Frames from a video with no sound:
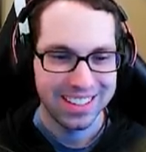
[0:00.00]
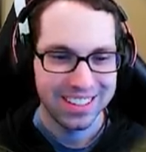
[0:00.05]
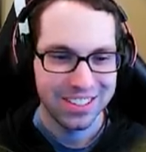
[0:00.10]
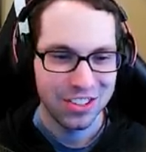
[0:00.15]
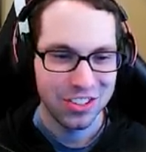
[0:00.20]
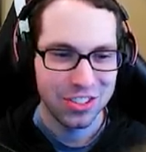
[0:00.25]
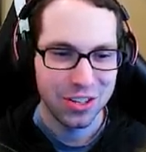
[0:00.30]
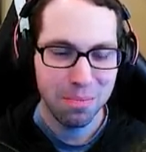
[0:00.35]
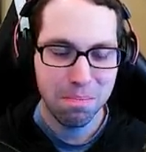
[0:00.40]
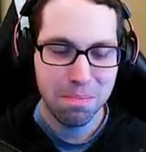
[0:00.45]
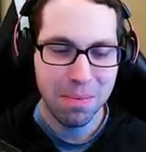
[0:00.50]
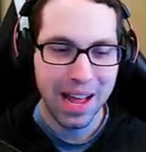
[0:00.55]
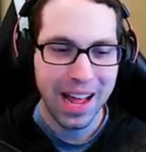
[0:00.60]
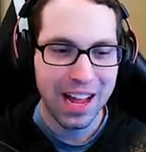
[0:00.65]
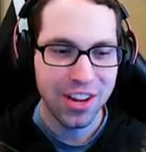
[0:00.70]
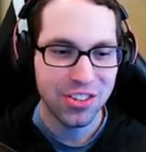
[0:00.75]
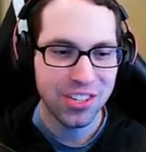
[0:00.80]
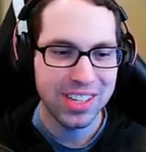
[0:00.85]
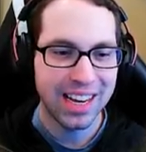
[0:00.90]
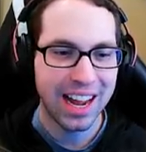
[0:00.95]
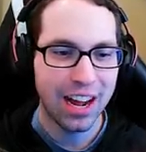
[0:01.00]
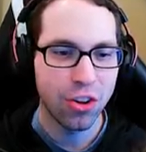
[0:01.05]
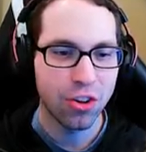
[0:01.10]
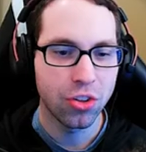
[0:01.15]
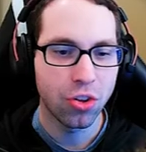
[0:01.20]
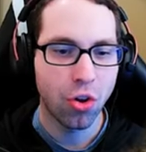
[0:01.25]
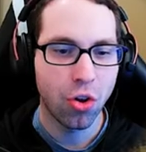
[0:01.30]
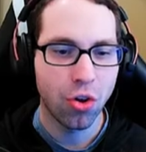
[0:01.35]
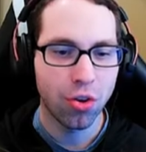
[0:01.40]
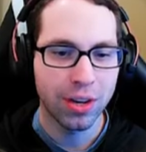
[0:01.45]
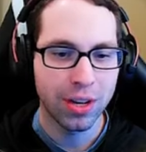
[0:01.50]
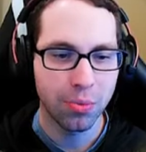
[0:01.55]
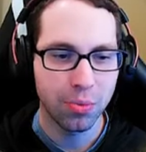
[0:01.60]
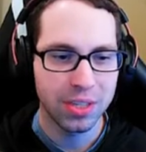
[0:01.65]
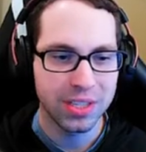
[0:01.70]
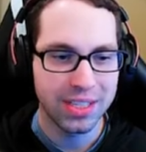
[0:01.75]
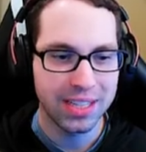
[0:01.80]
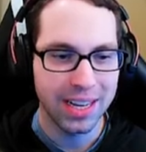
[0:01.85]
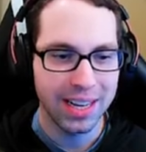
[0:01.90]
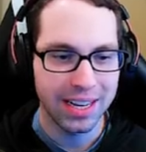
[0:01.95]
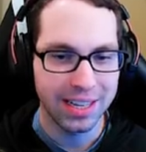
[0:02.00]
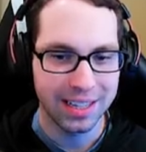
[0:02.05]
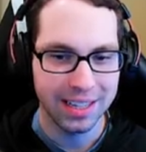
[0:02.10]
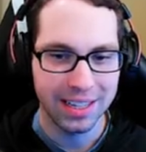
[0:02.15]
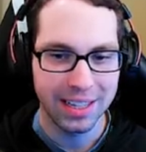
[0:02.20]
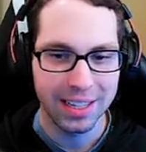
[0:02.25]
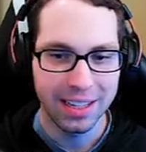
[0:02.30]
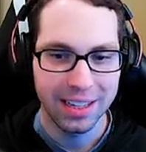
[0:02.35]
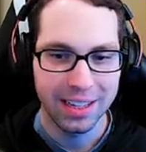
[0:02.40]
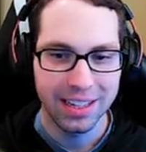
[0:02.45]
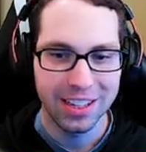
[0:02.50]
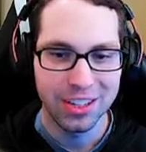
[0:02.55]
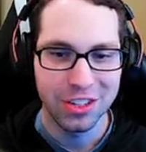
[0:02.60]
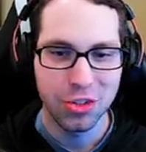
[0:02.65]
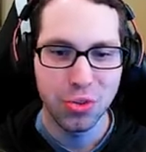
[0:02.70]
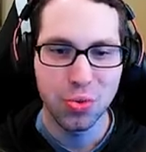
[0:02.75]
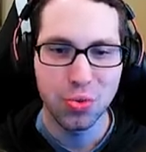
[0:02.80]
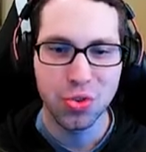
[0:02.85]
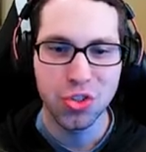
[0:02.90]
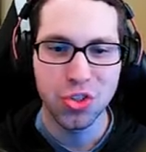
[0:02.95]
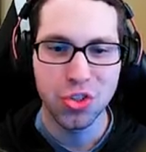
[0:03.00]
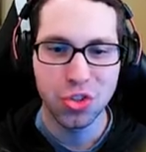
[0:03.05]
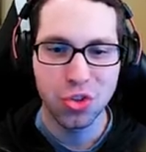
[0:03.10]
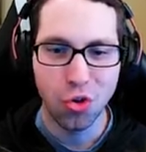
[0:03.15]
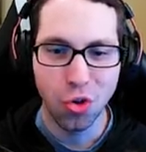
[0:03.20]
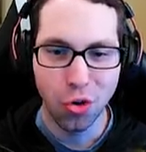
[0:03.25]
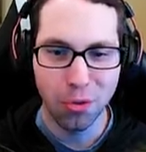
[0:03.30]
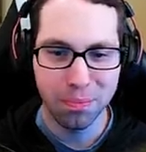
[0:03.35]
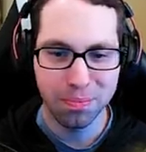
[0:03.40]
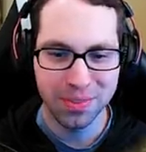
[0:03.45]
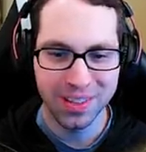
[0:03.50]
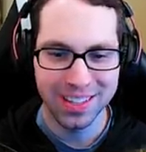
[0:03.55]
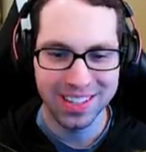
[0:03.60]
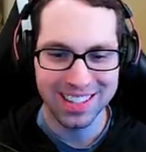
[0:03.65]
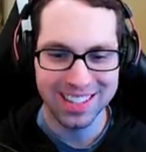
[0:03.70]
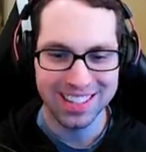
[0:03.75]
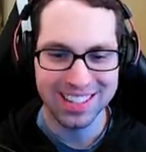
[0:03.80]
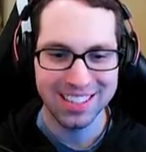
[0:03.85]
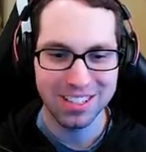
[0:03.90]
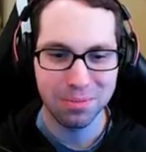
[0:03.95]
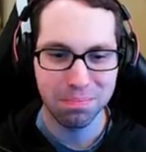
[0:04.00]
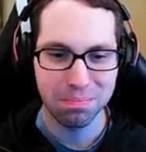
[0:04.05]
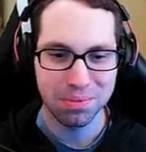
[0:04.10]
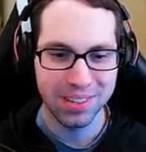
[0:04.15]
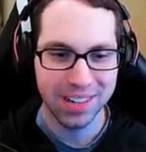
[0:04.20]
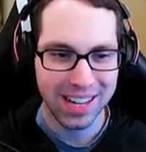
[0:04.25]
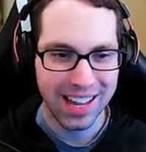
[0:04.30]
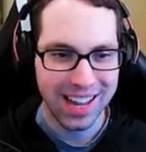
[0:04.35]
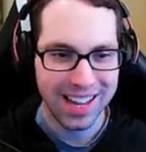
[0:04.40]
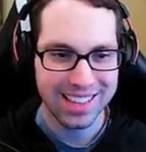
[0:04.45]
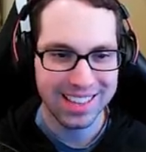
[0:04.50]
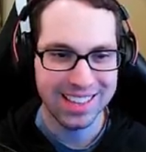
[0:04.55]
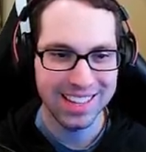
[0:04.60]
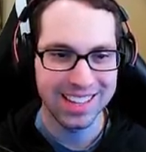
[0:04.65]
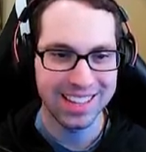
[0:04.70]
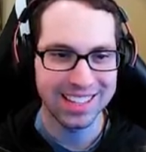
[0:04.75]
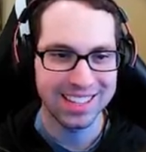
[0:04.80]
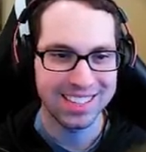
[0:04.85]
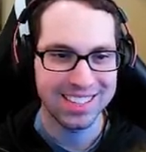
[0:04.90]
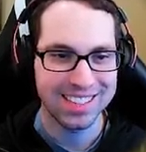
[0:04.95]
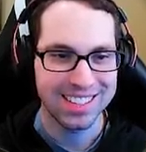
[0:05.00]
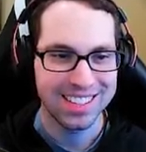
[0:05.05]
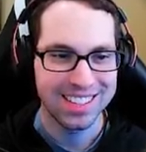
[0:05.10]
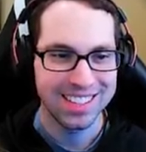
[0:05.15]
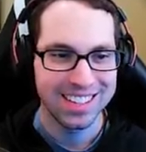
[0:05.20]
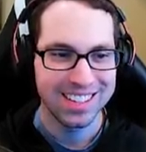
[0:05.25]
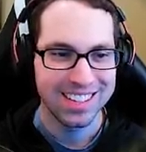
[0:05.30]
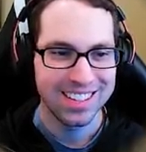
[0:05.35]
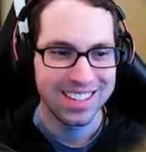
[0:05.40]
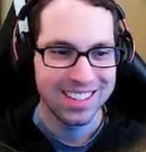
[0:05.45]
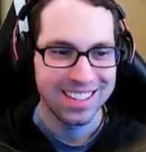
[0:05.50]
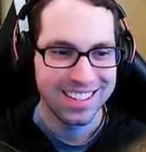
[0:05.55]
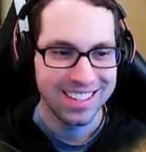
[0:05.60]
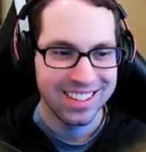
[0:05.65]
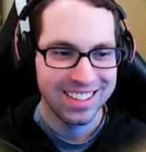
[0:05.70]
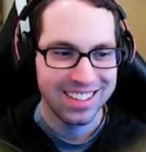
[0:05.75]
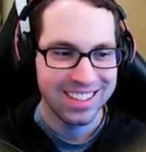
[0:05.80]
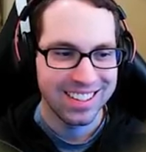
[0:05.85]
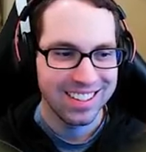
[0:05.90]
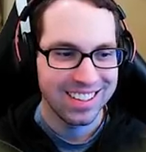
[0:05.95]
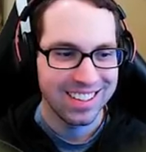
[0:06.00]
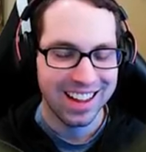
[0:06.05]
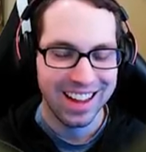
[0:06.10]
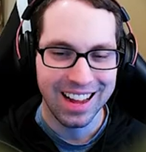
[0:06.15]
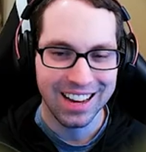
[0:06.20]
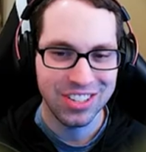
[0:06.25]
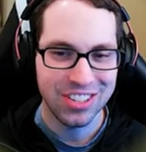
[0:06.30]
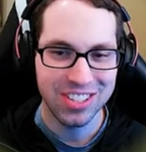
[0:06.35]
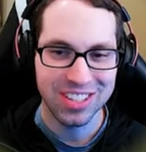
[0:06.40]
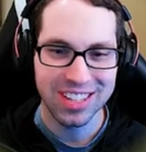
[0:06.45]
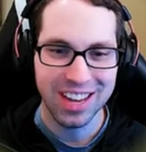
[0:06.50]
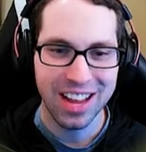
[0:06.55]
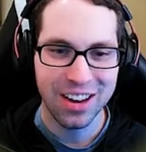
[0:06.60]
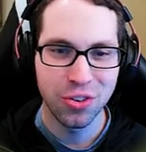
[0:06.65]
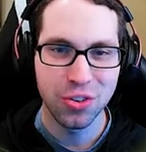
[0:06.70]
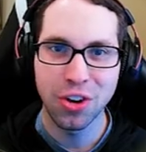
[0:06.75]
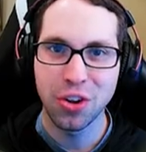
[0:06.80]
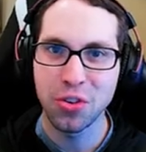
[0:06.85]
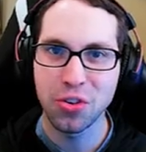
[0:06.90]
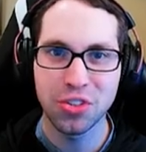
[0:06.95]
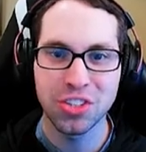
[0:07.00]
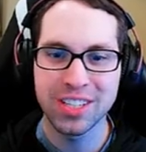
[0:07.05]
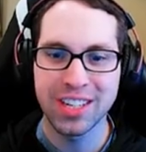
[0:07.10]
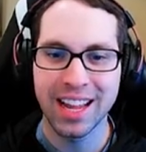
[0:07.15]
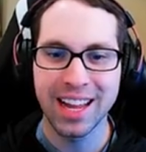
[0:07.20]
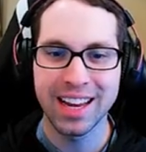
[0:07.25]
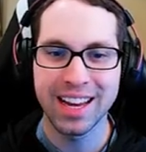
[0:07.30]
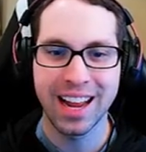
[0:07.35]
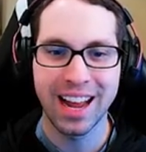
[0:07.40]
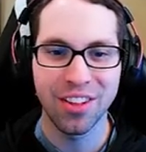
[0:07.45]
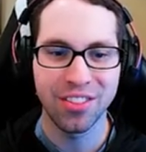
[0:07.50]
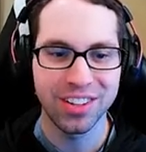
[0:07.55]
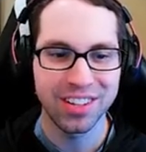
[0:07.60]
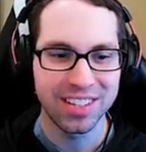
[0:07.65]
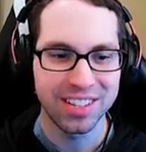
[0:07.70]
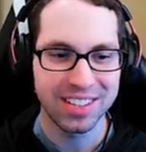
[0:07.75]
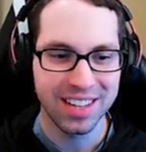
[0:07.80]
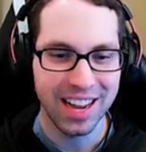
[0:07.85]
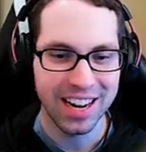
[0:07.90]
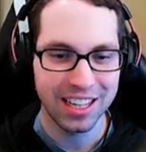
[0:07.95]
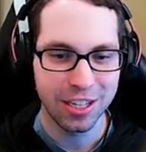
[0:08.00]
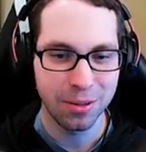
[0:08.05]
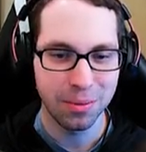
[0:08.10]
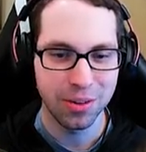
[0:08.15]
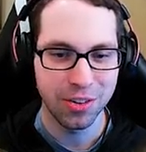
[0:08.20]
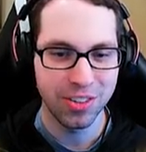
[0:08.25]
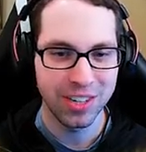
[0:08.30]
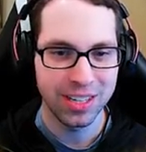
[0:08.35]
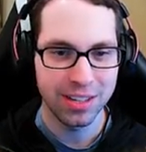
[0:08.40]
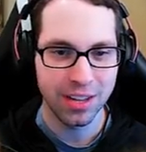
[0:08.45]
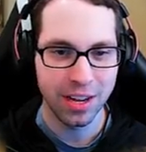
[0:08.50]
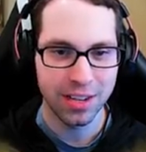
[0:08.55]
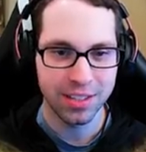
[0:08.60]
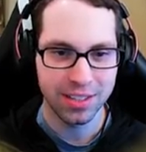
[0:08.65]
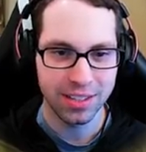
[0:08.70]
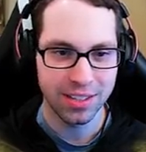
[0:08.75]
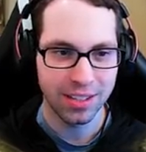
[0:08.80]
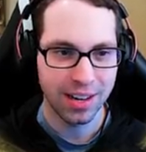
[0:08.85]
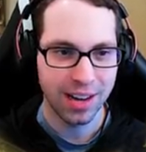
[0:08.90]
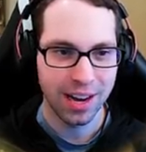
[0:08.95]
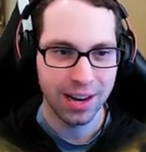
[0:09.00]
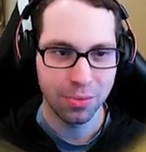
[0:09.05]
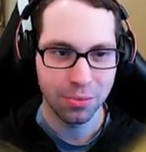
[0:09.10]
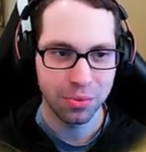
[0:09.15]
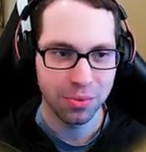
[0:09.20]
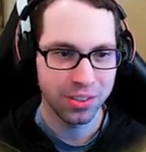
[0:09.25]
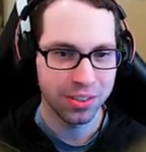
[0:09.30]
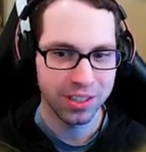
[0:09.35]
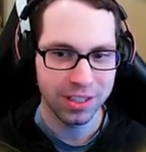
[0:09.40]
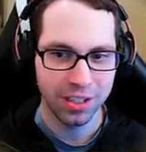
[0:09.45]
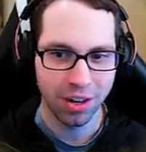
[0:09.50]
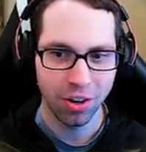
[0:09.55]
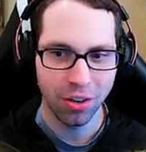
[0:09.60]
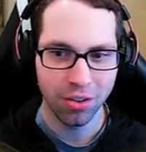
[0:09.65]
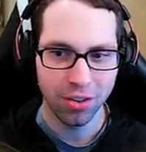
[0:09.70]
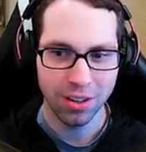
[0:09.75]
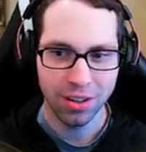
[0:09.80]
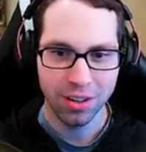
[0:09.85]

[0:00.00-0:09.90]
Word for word: just imagine how long it would take to sculpt this, to plant this. I just, I don't understand how the design community does it. I really don't.